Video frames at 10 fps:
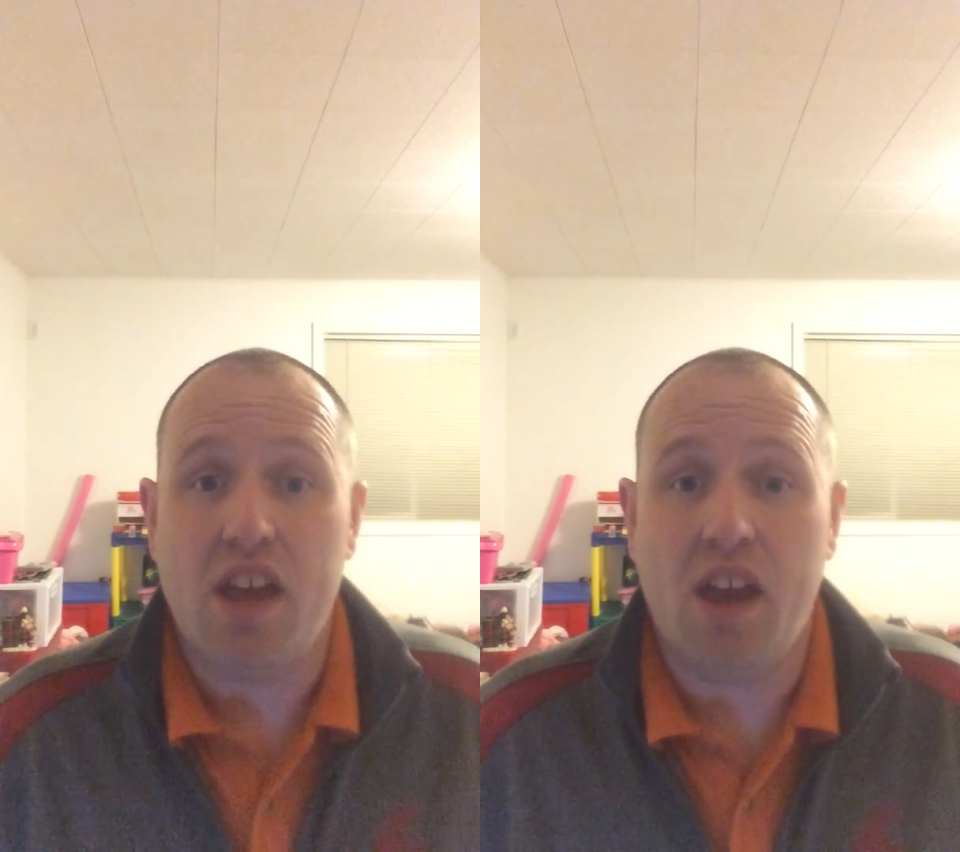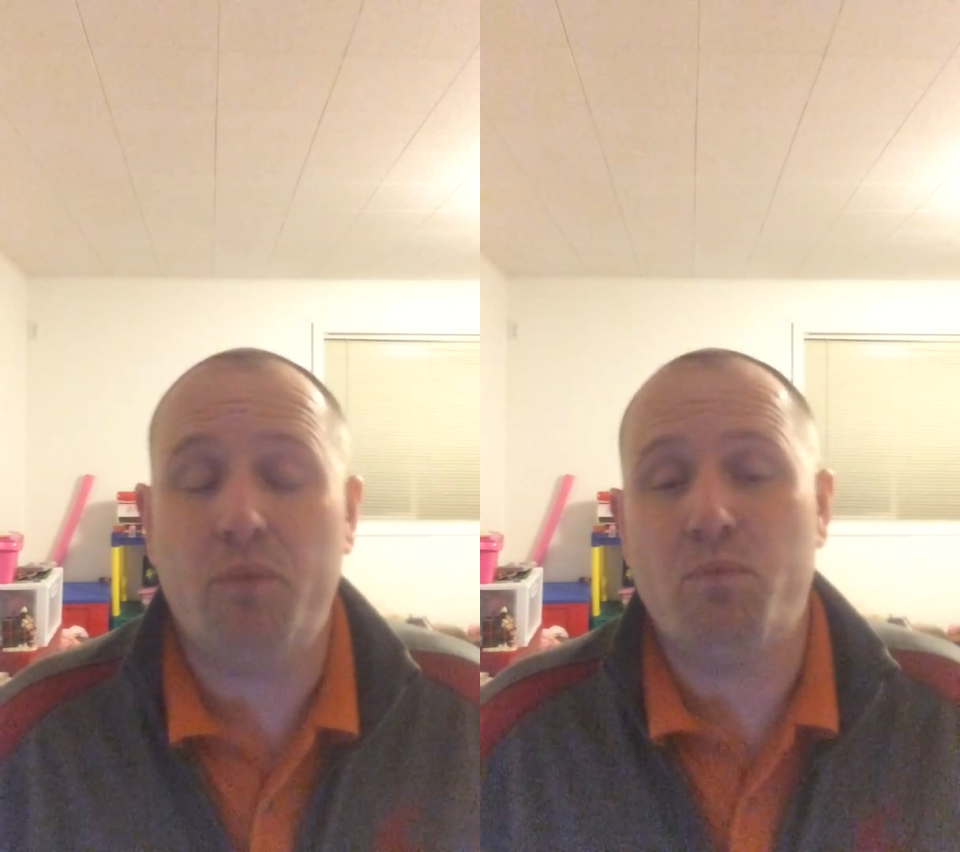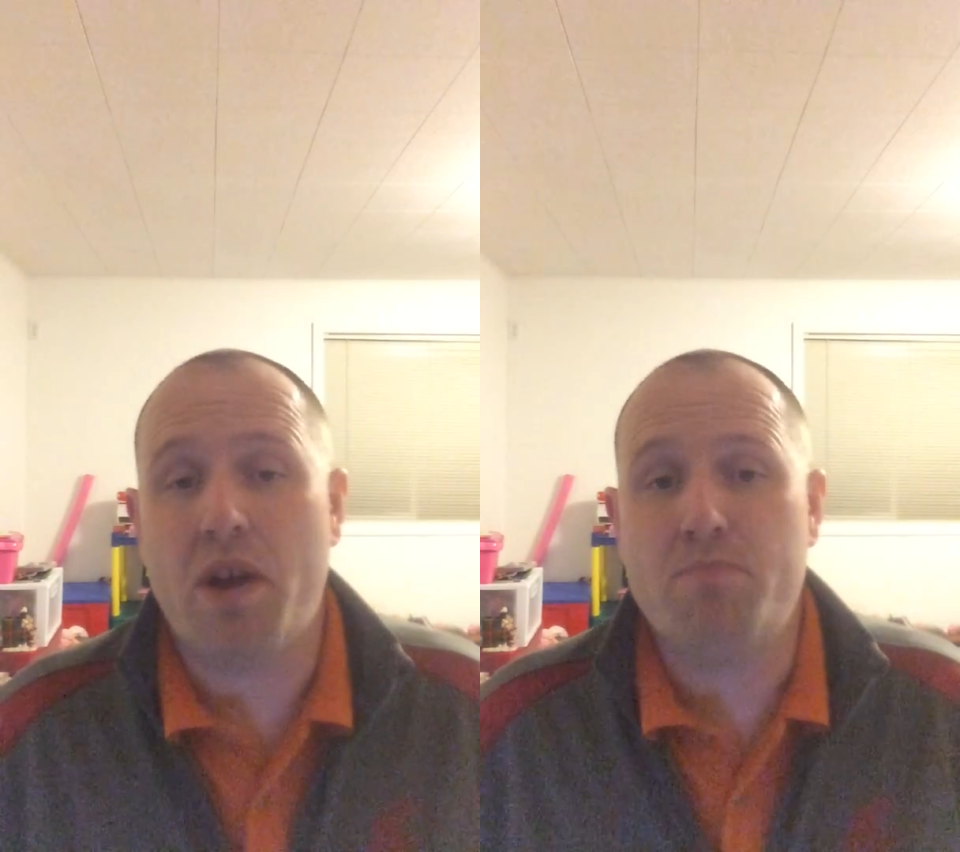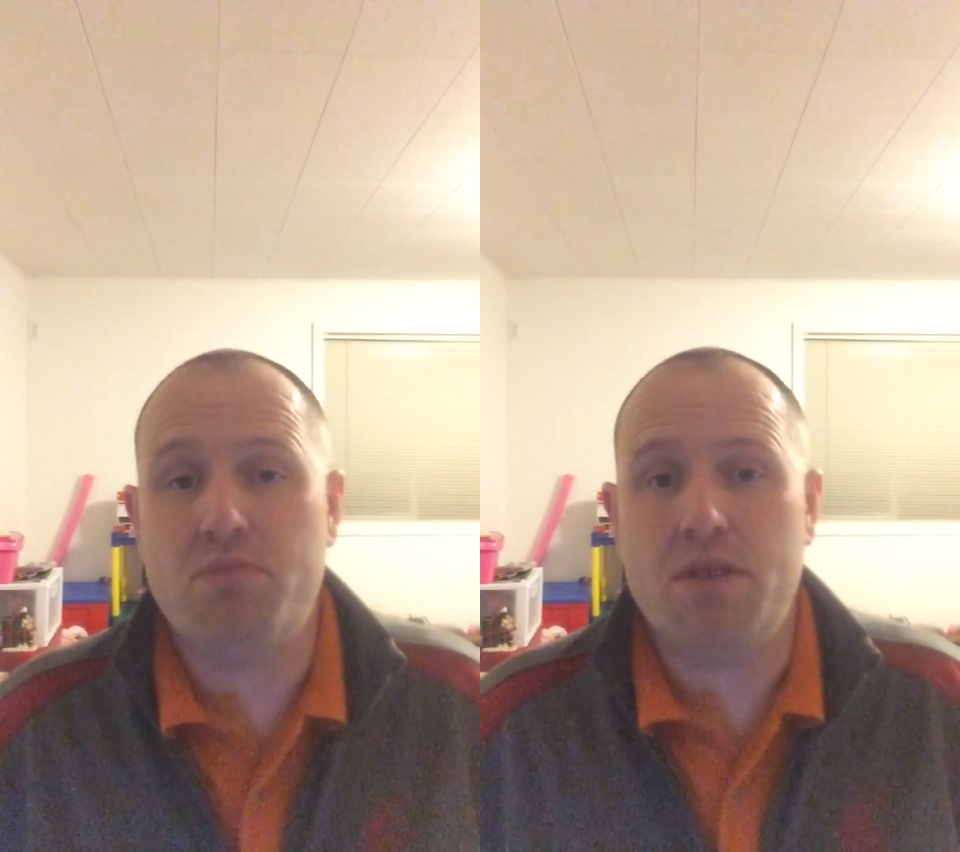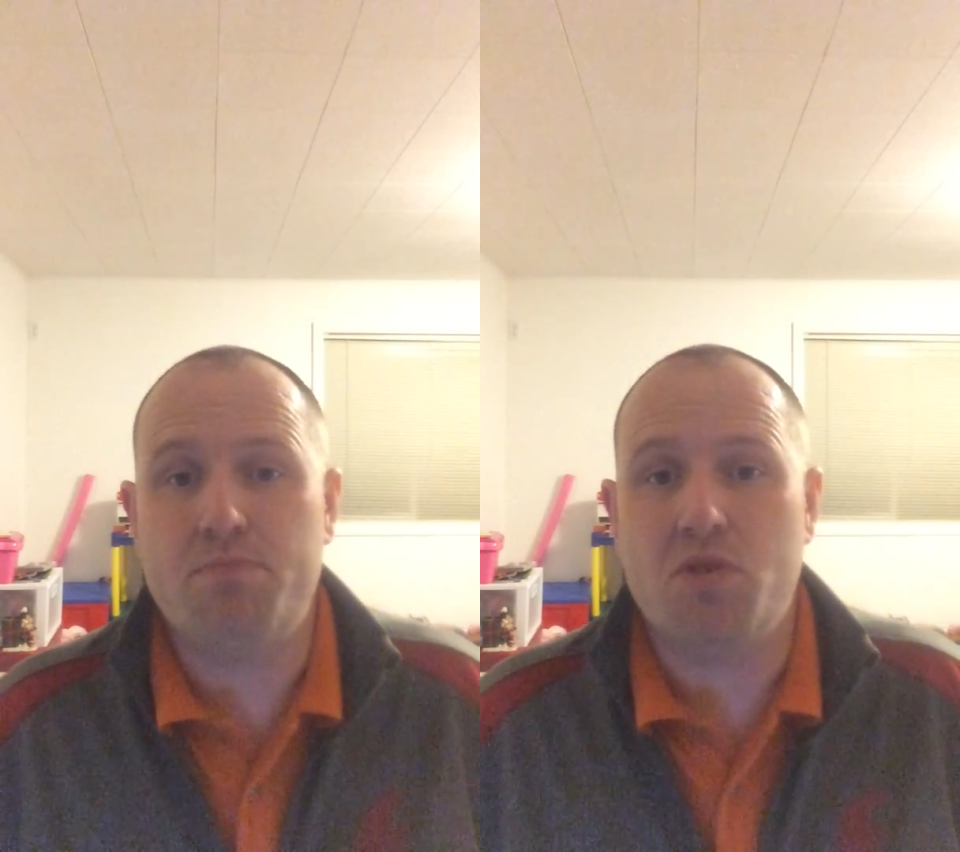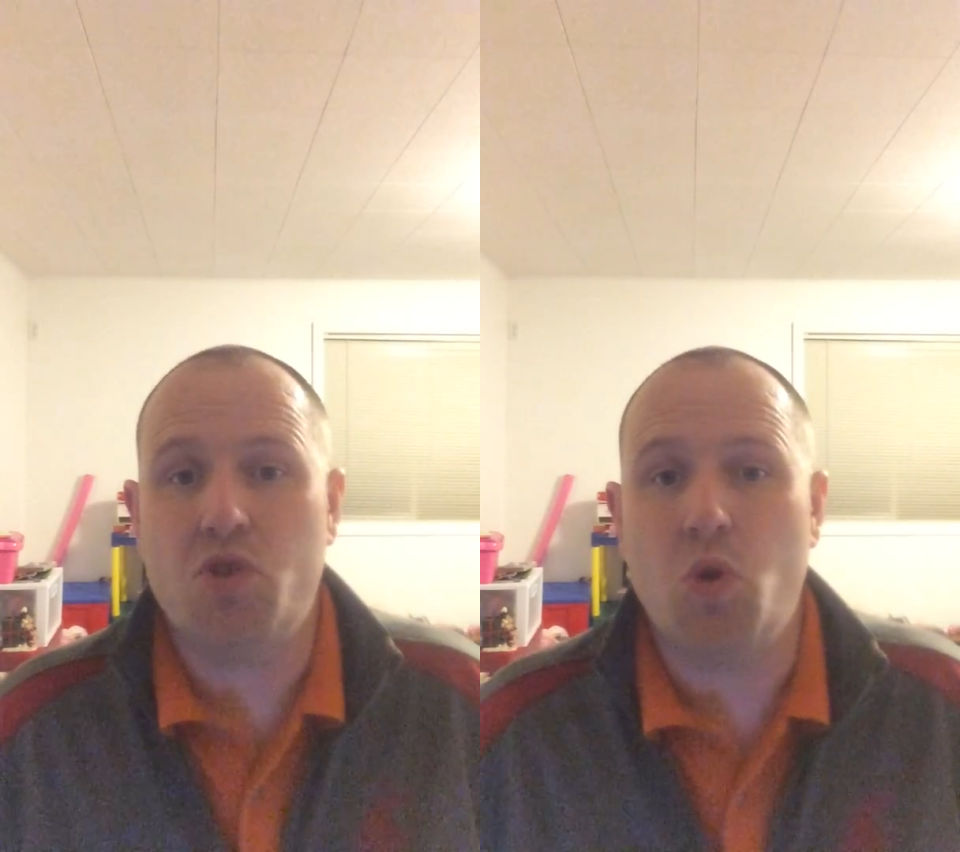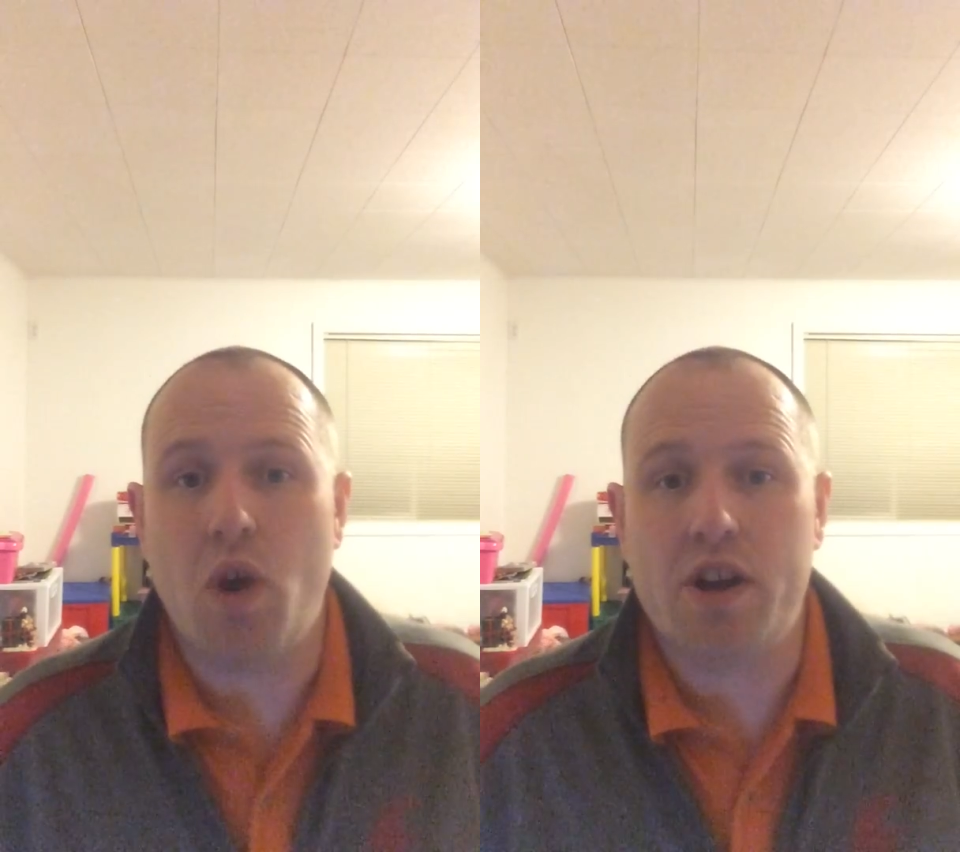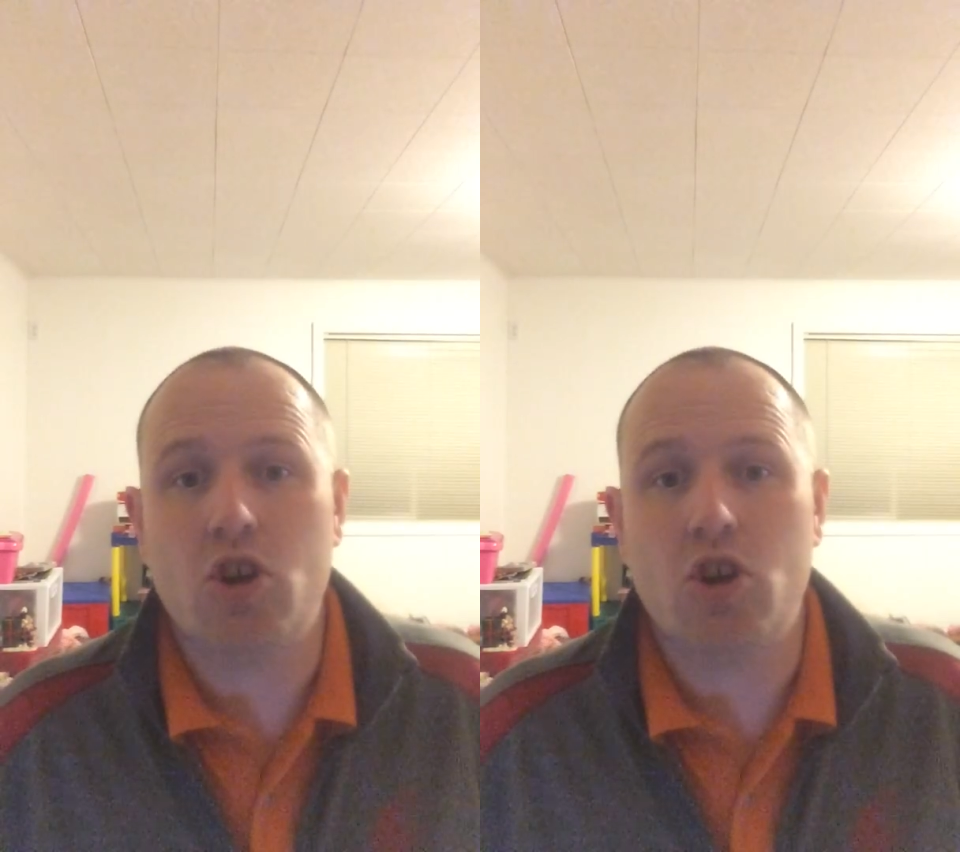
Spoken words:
If my people who are